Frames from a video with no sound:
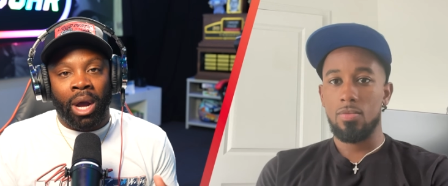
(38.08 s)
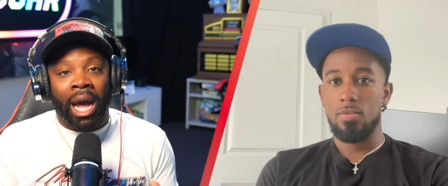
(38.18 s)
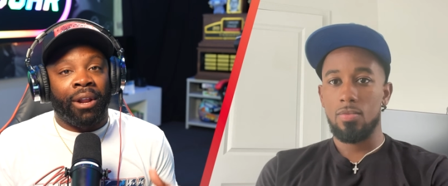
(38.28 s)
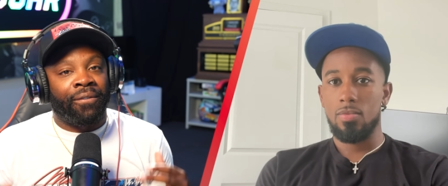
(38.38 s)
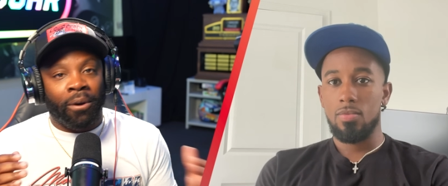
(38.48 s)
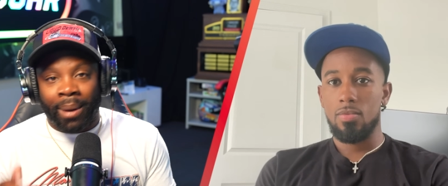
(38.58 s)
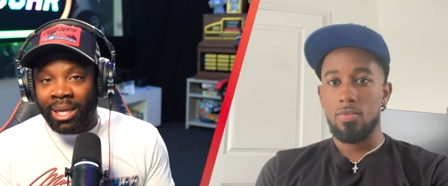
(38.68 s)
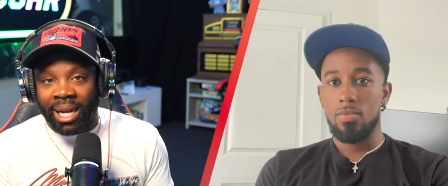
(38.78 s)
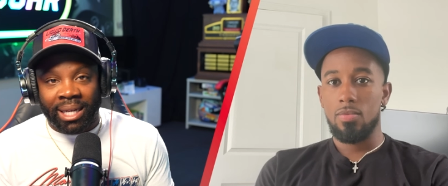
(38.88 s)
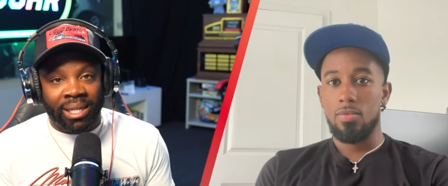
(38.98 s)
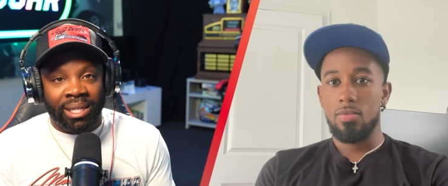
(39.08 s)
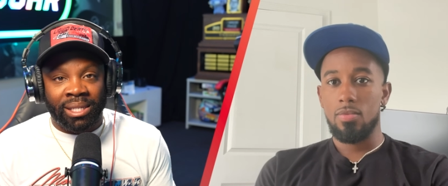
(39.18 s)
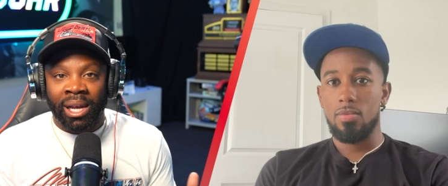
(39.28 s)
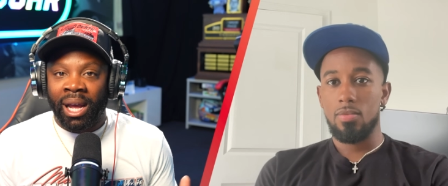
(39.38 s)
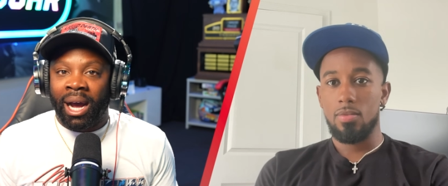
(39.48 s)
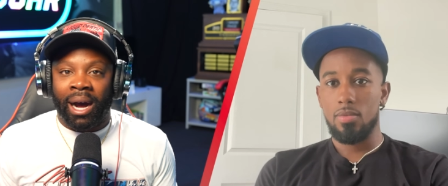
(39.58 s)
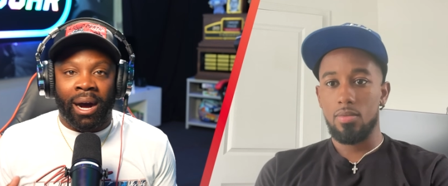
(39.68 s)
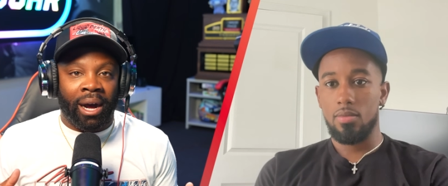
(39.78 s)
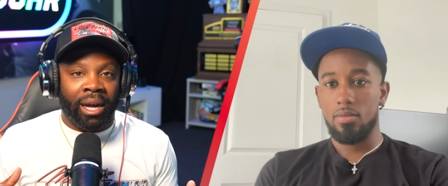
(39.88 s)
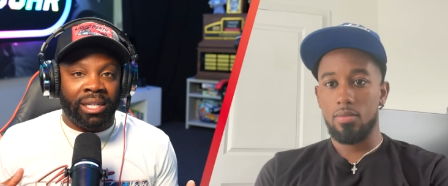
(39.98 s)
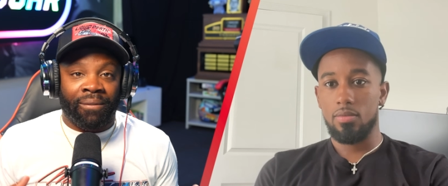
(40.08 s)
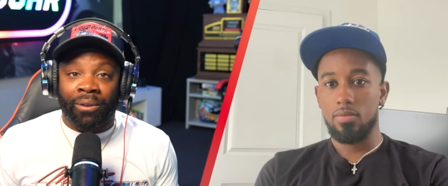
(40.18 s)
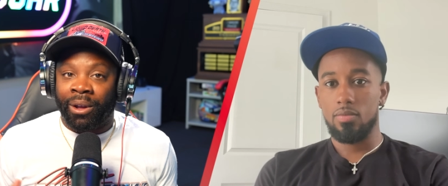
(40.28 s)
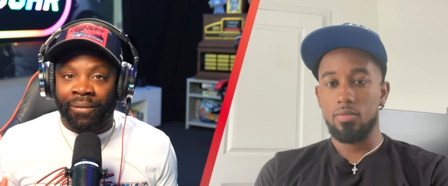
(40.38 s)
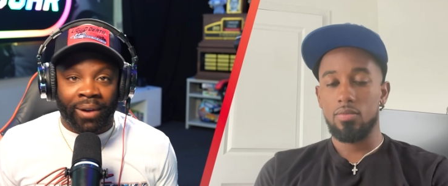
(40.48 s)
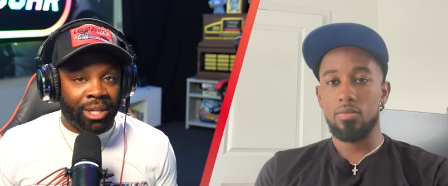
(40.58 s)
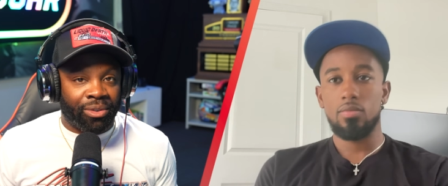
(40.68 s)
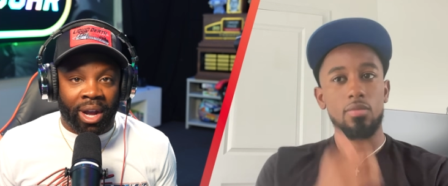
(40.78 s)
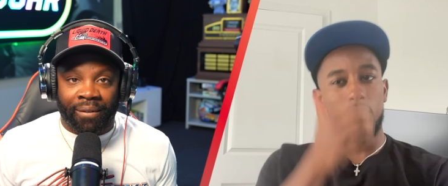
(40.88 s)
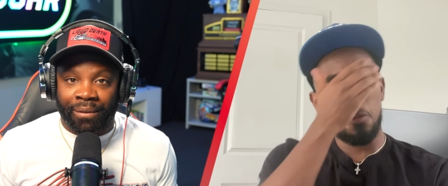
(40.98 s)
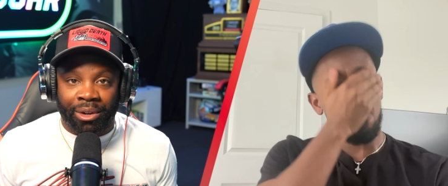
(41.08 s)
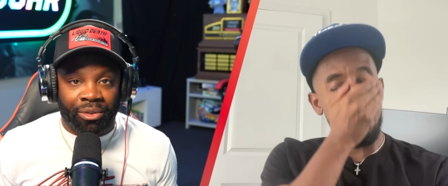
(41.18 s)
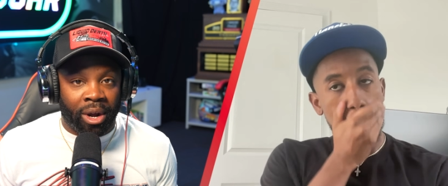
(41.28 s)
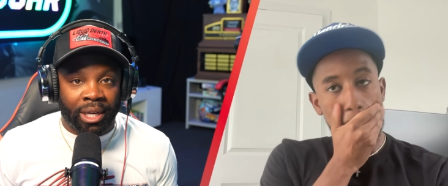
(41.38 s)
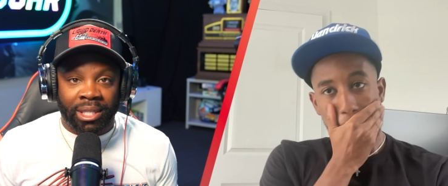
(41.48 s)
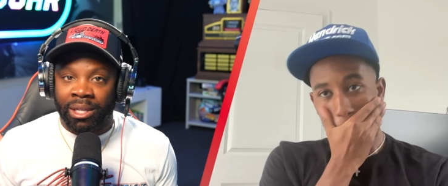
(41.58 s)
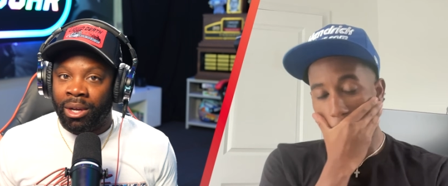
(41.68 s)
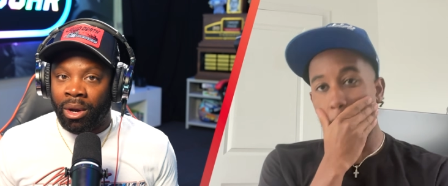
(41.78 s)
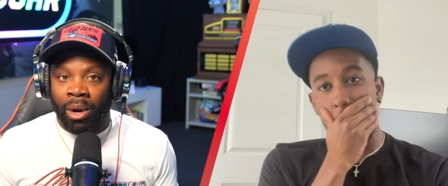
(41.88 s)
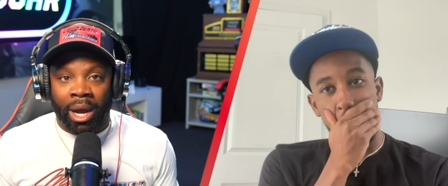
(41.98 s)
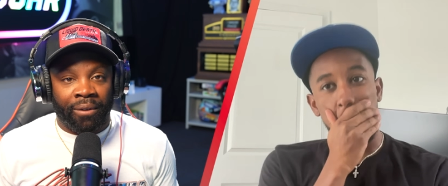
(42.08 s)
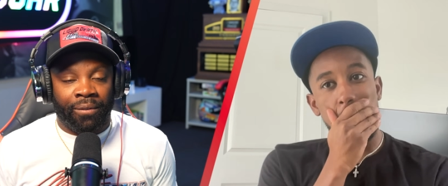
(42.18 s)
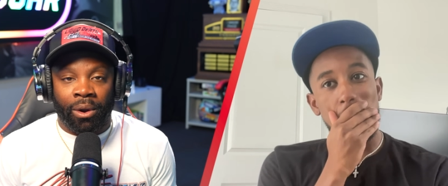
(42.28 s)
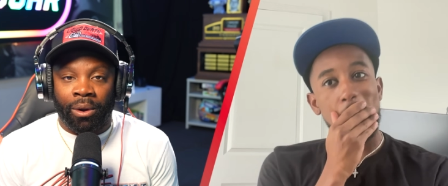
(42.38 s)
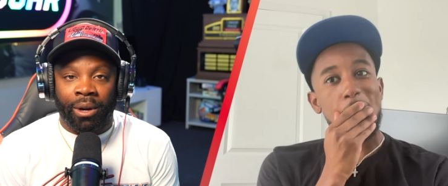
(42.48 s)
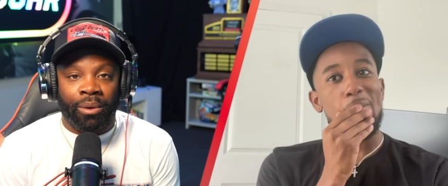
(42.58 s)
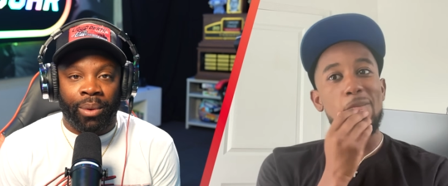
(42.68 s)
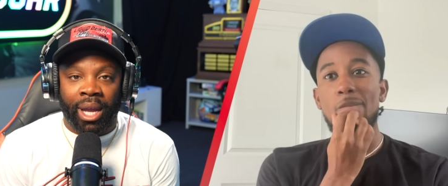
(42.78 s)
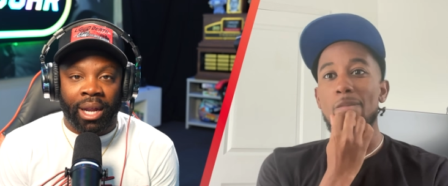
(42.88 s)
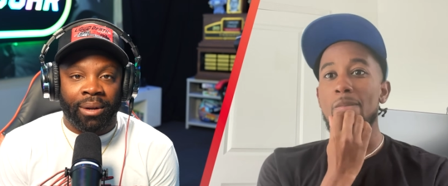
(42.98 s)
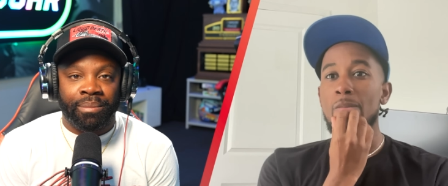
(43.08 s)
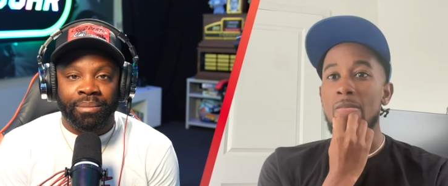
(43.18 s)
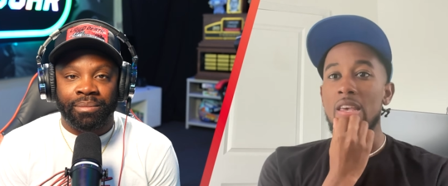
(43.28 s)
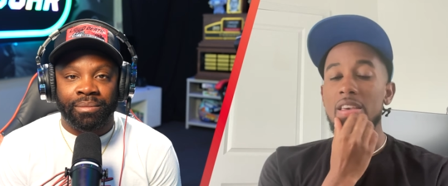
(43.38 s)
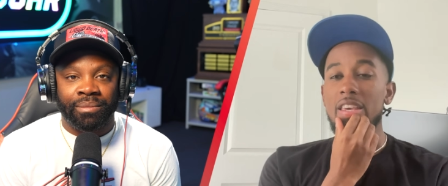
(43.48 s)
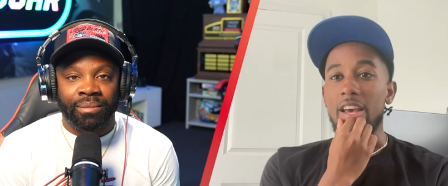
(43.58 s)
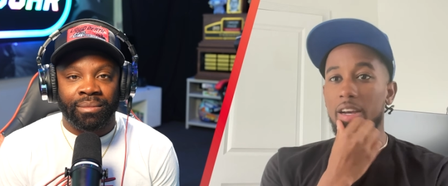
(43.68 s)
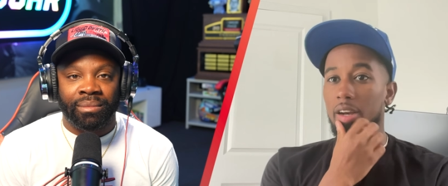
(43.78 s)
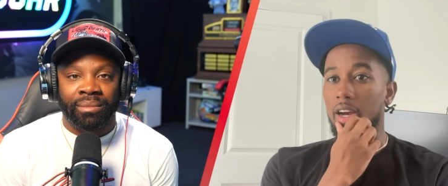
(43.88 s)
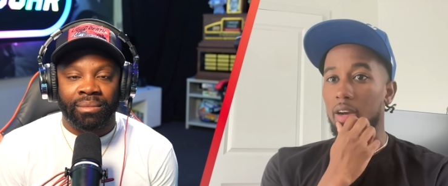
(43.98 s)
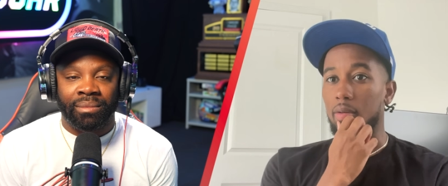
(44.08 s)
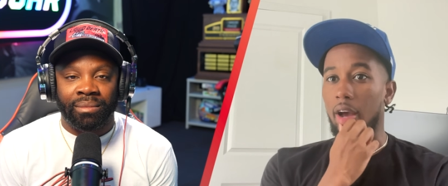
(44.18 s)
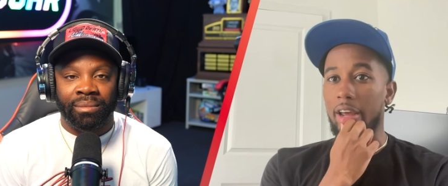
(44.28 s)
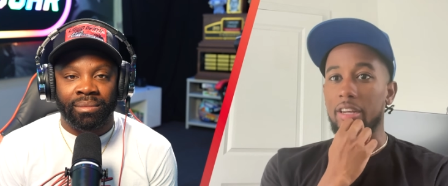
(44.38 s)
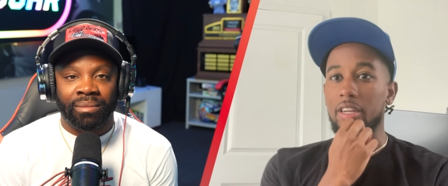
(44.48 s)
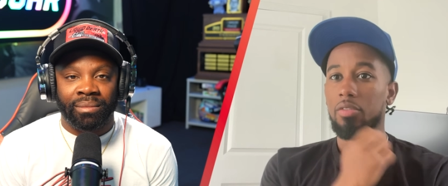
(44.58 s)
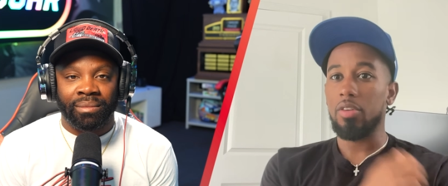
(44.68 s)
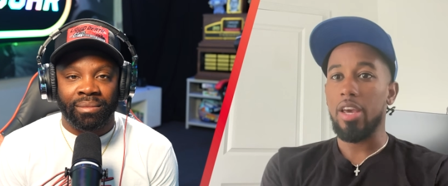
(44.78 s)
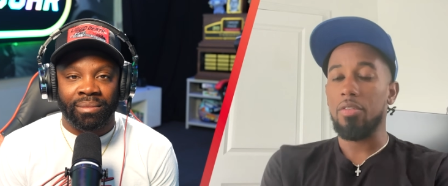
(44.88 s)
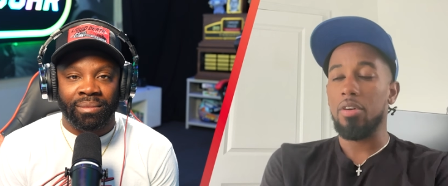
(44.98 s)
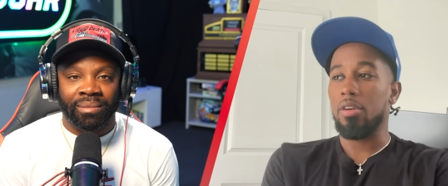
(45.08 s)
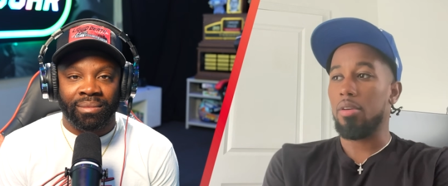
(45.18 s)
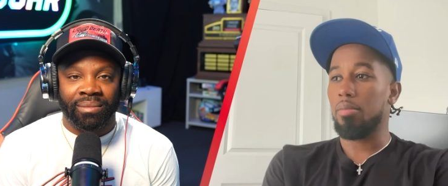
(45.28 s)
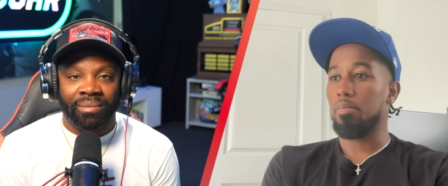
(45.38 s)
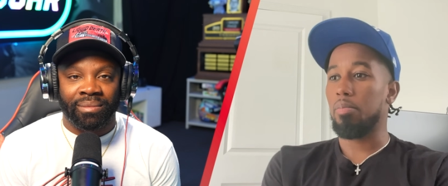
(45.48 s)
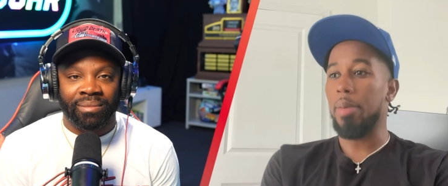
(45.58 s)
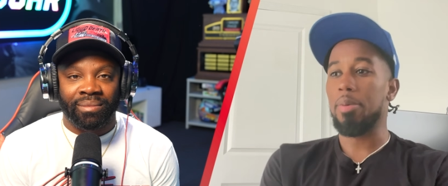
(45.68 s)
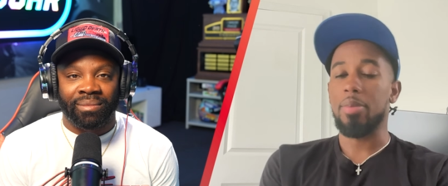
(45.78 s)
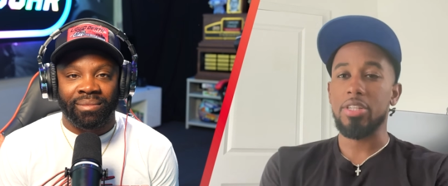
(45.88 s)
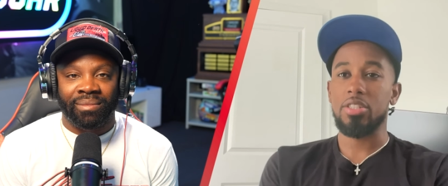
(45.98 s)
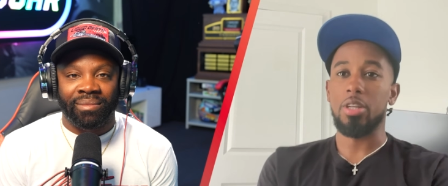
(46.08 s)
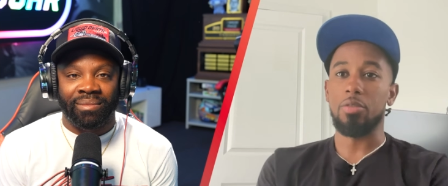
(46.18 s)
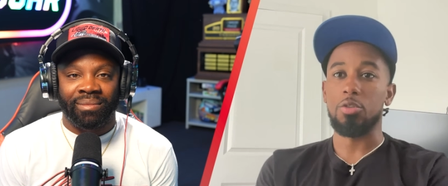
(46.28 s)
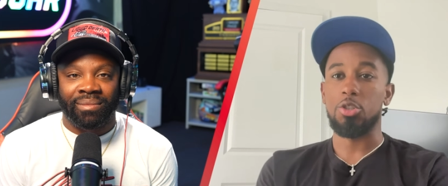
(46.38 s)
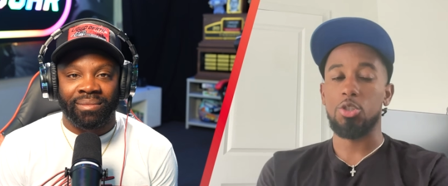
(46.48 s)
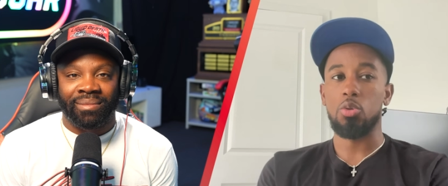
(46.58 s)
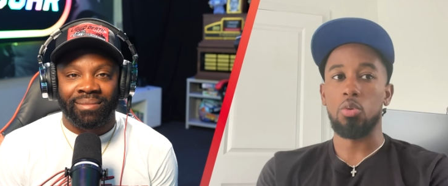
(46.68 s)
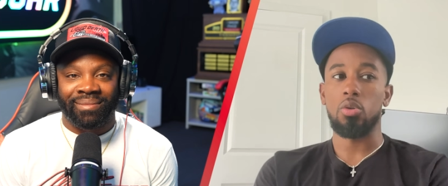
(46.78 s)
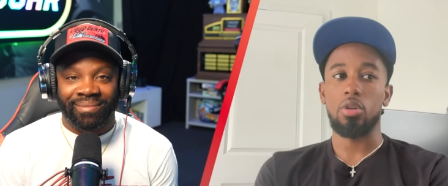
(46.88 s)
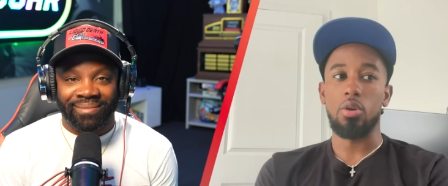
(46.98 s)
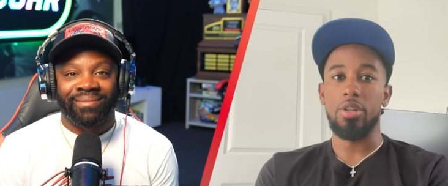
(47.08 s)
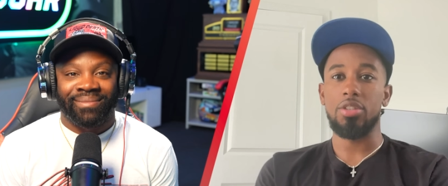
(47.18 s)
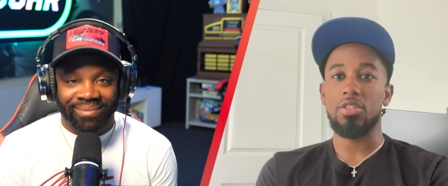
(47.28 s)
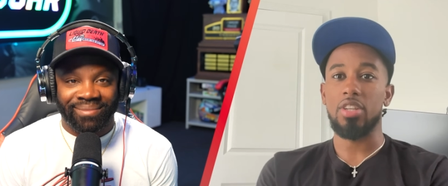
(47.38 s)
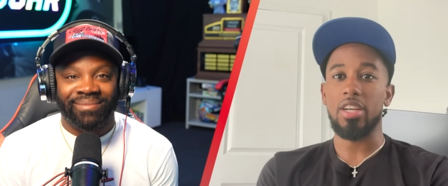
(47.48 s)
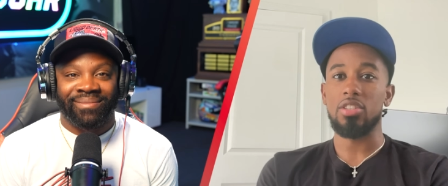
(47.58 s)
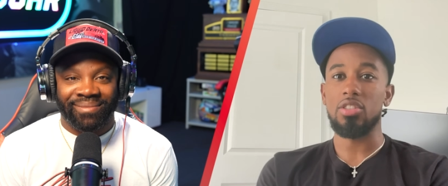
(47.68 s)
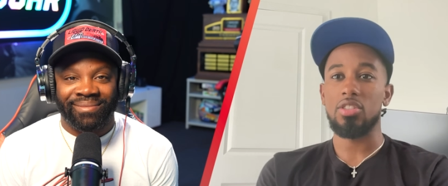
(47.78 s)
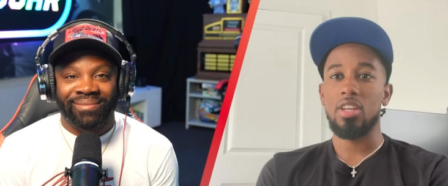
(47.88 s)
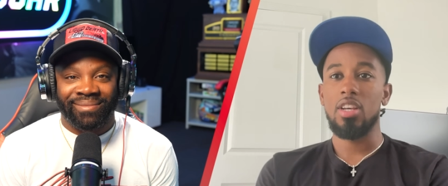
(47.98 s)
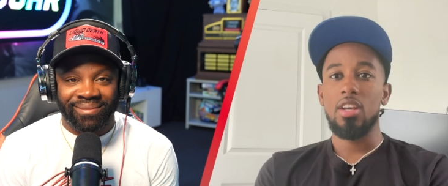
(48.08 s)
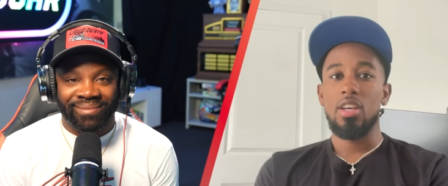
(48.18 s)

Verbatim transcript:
Speaker 1: how do you feel about Texas? It's a really fast track for the trucks. How do you feel going into the weekend?
Speaker 2: Yeah, I definitely have a pep in my step for sure going into Texas.